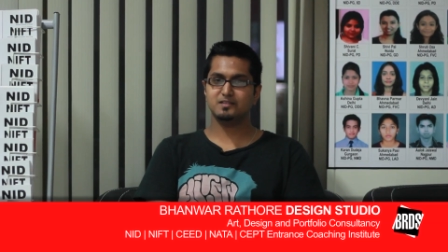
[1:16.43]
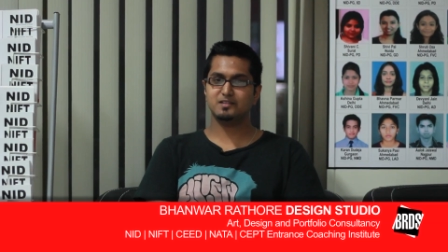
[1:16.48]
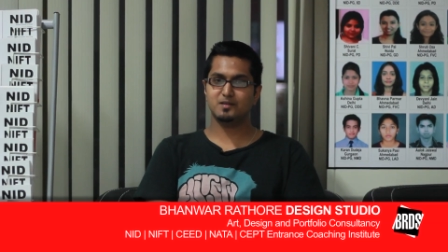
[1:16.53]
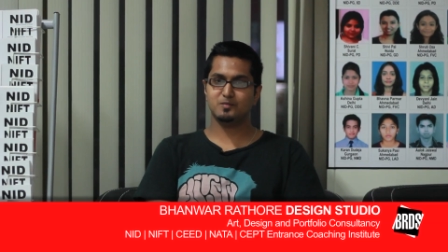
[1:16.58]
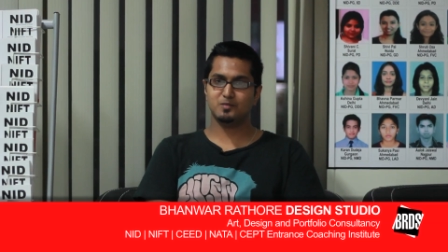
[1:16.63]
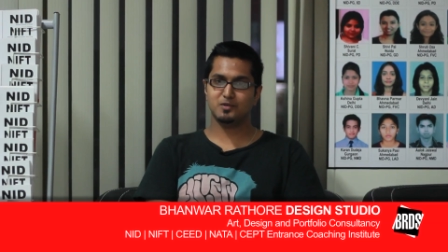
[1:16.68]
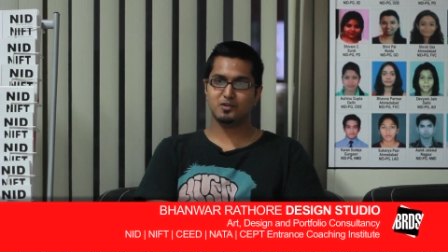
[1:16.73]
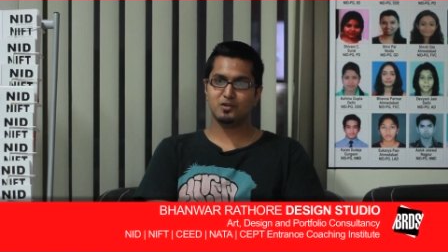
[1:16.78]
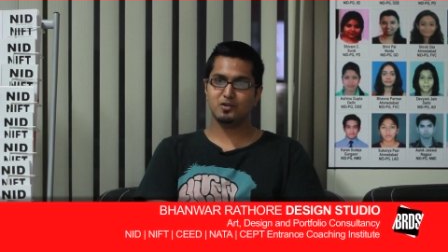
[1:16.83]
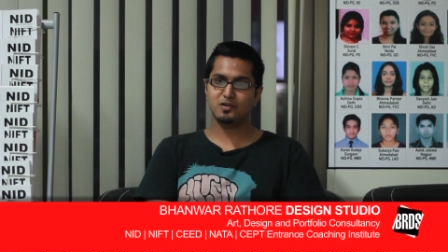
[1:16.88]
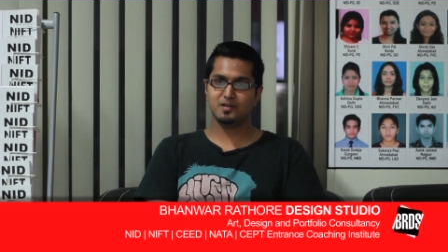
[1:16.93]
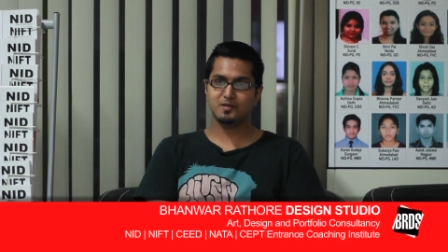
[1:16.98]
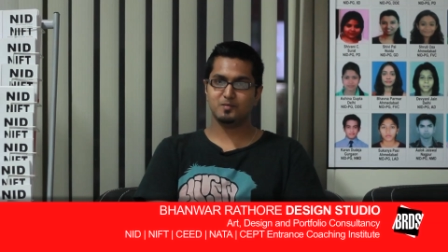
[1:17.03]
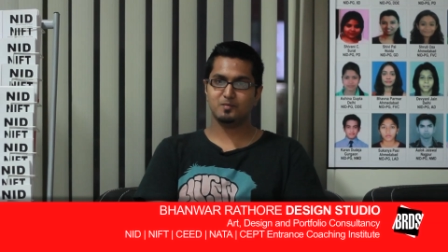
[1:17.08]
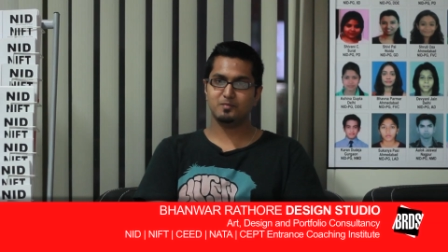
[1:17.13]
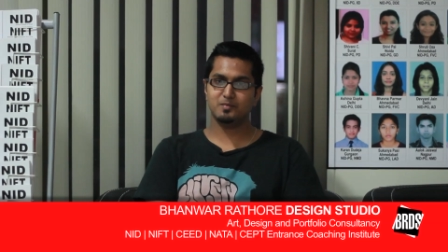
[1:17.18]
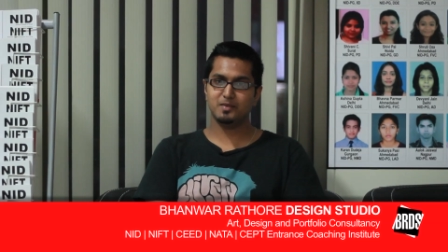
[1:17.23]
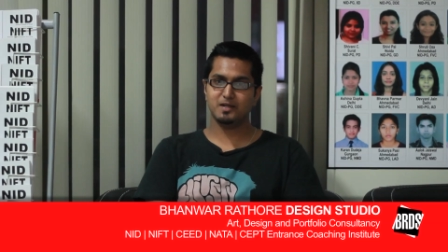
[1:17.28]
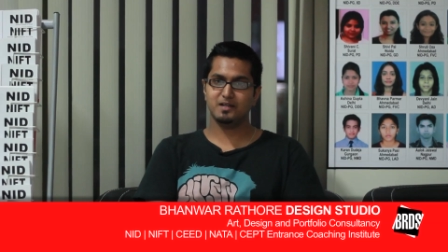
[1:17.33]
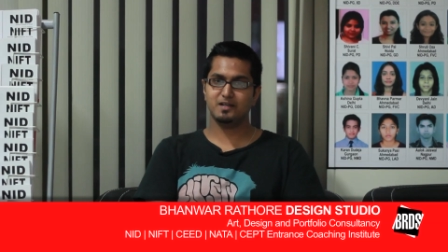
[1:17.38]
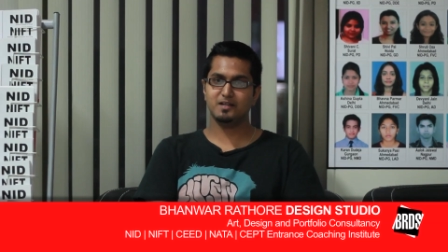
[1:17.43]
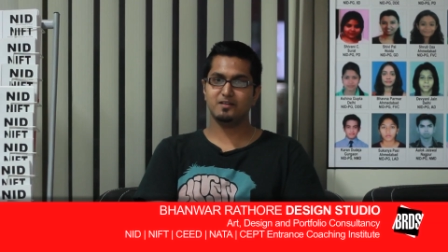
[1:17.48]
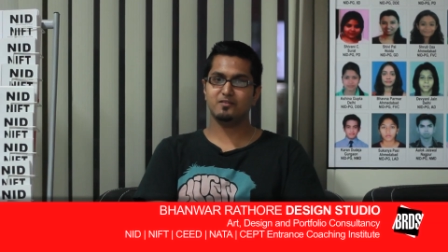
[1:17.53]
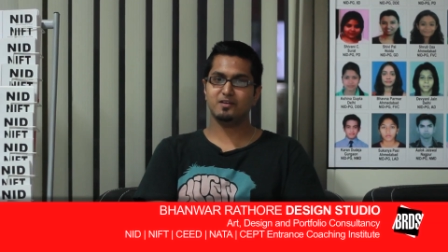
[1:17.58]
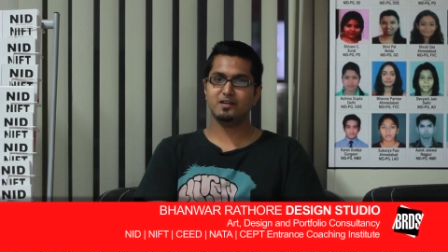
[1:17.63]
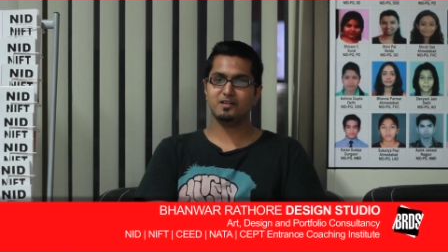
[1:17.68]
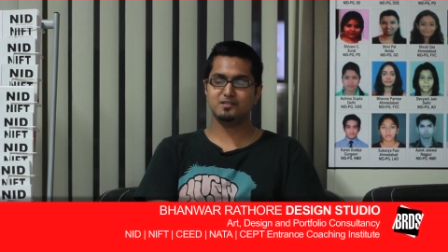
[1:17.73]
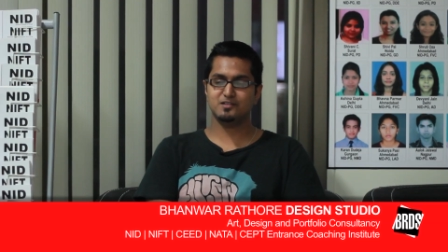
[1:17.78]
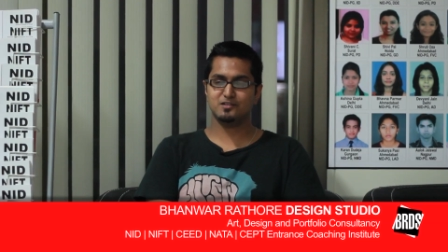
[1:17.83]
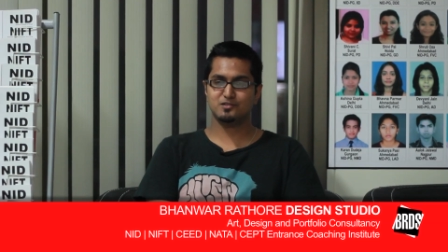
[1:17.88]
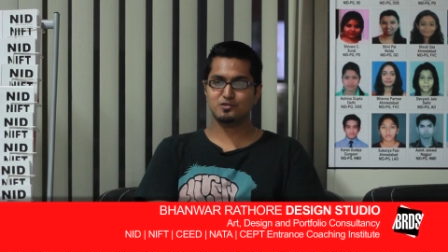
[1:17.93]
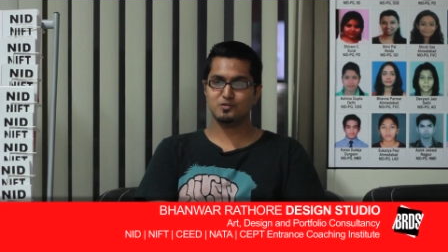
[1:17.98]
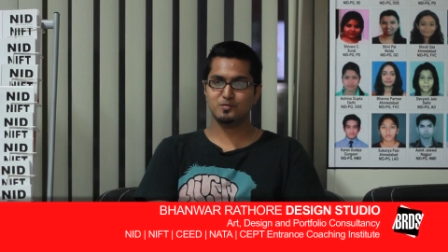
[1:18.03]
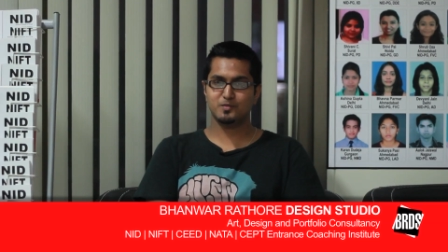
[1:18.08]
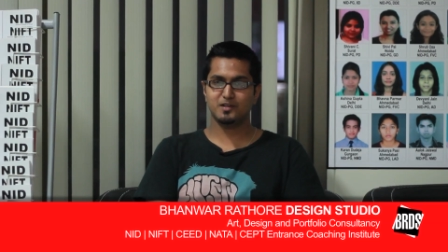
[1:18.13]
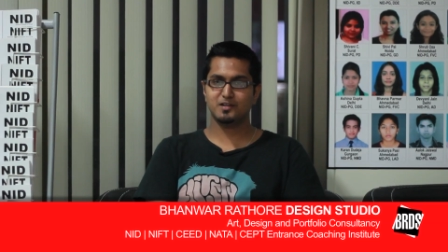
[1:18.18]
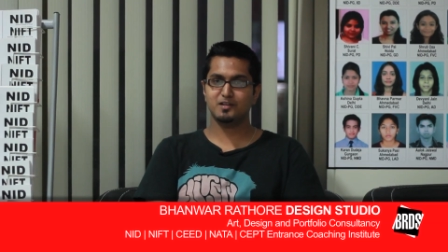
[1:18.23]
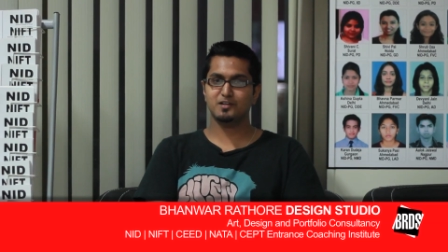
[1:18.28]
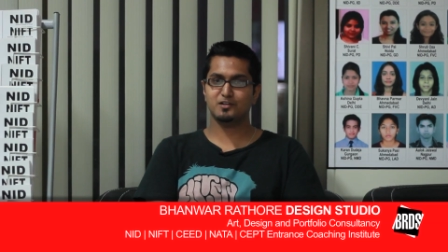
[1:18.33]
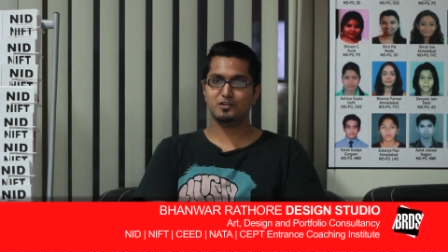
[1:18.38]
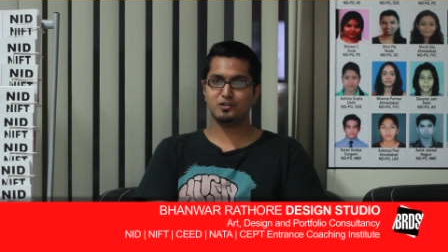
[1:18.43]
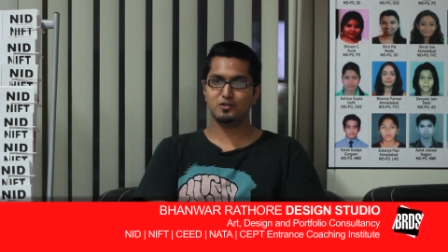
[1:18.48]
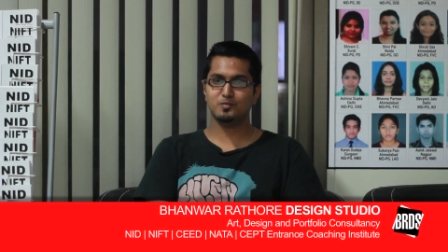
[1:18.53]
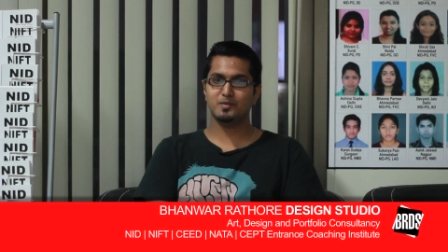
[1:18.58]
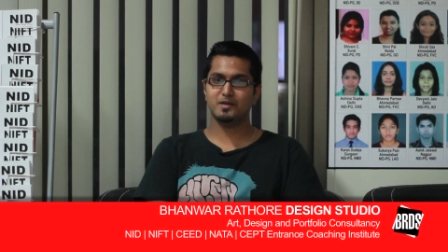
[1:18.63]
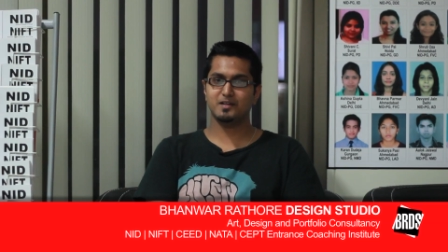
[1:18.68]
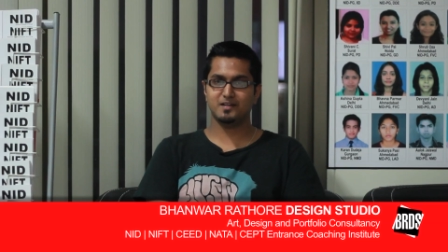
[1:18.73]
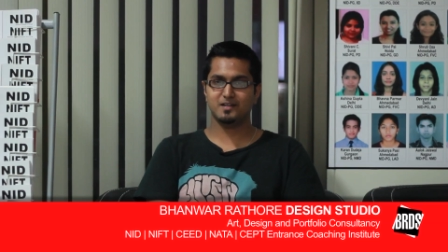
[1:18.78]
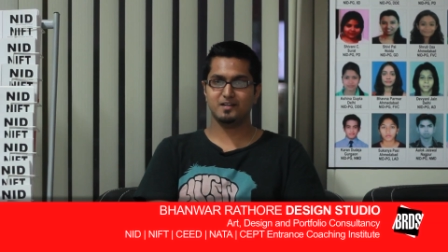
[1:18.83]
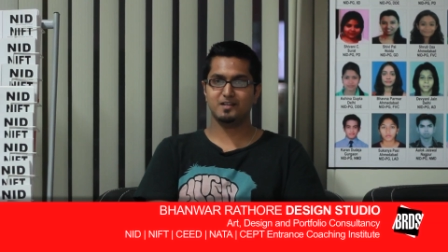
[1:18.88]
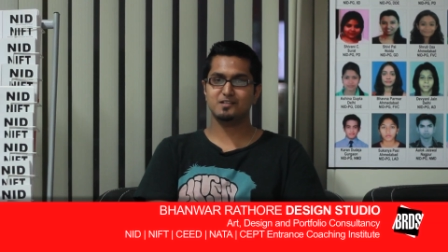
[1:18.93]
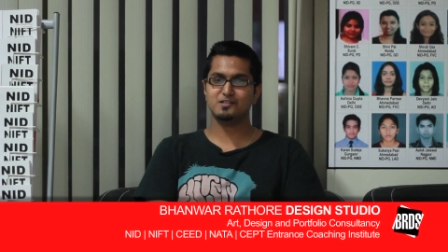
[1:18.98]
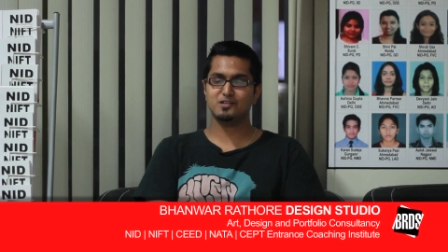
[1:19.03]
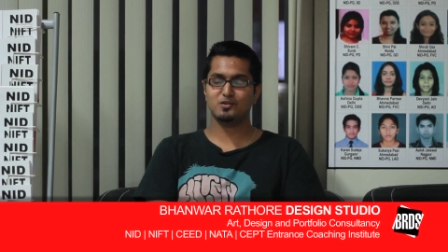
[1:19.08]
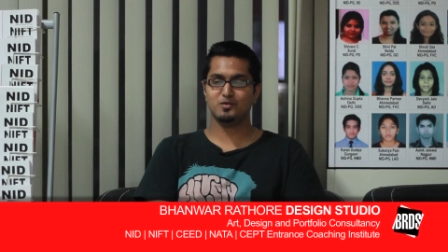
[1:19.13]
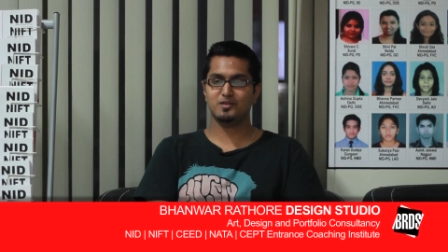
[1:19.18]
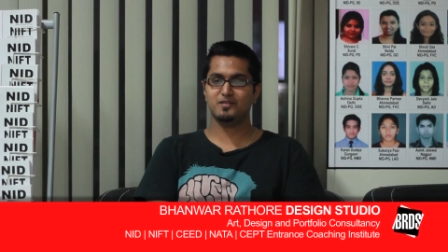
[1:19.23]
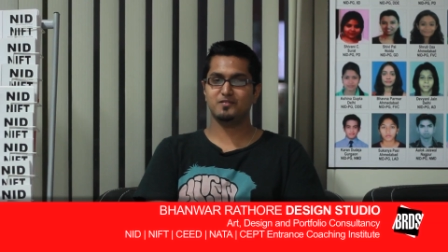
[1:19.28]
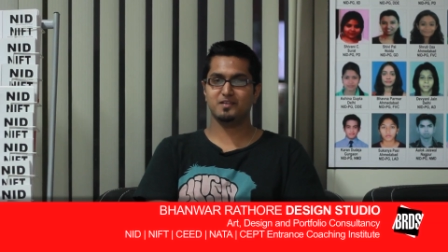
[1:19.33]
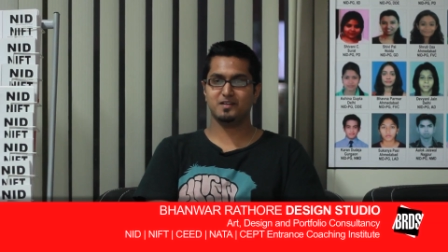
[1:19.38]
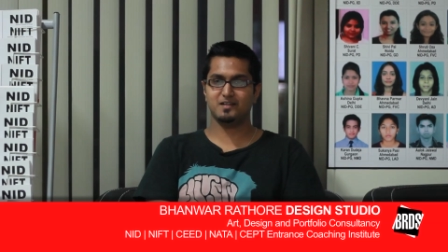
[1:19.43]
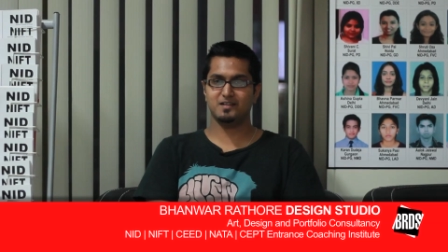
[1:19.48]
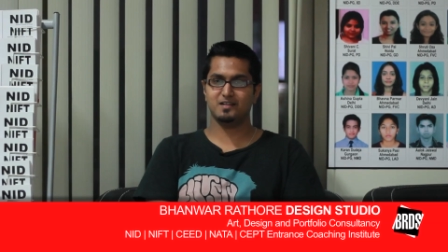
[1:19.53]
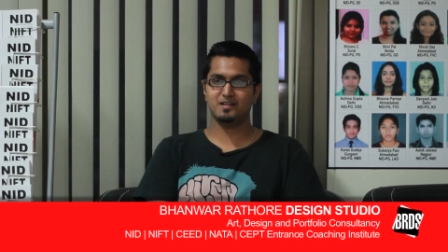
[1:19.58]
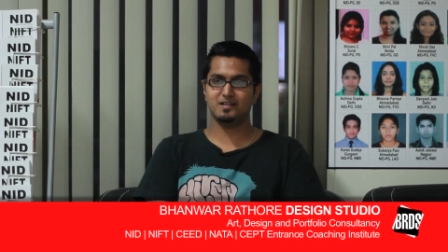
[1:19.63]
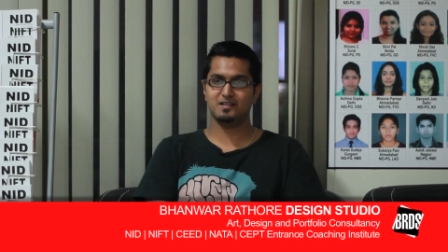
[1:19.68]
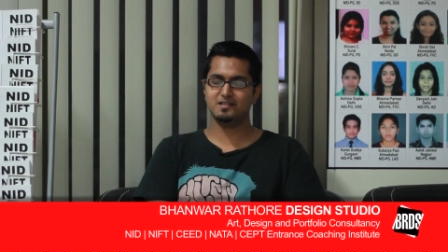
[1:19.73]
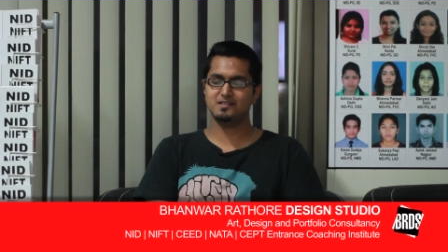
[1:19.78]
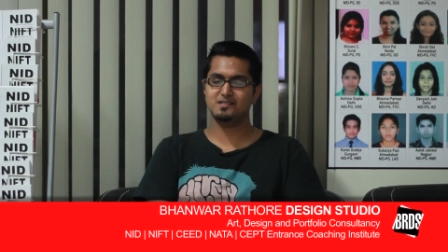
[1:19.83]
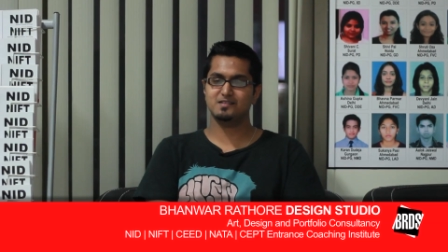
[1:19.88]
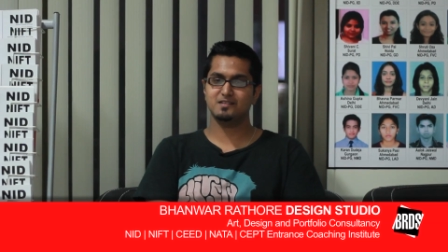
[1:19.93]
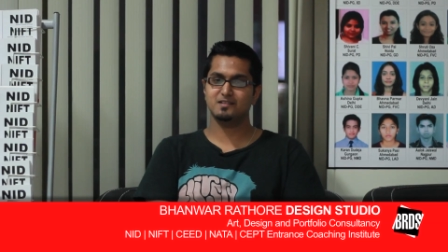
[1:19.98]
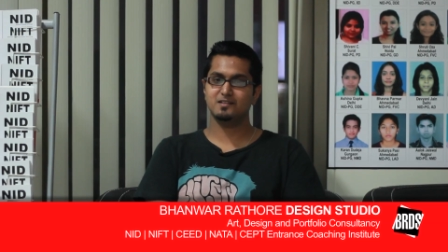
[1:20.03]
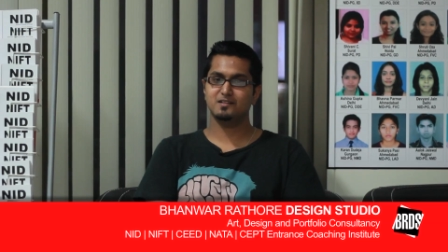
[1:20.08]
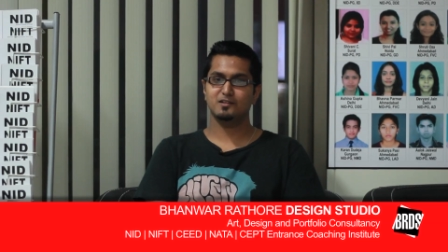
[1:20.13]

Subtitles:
thermocol and bending wire just to make a cube, I realized how difficult that is.